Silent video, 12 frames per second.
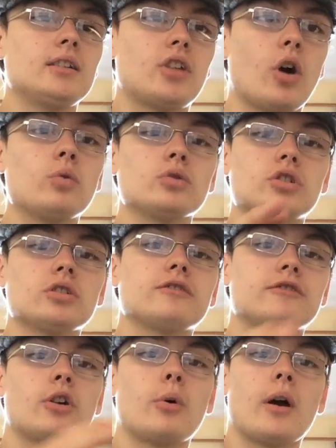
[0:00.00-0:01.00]
don't
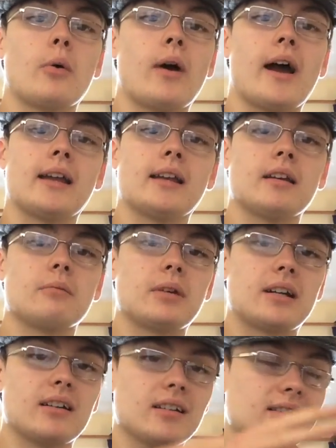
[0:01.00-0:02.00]
just throw it away
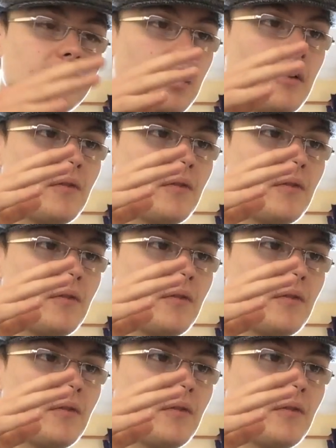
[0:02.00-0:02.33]
because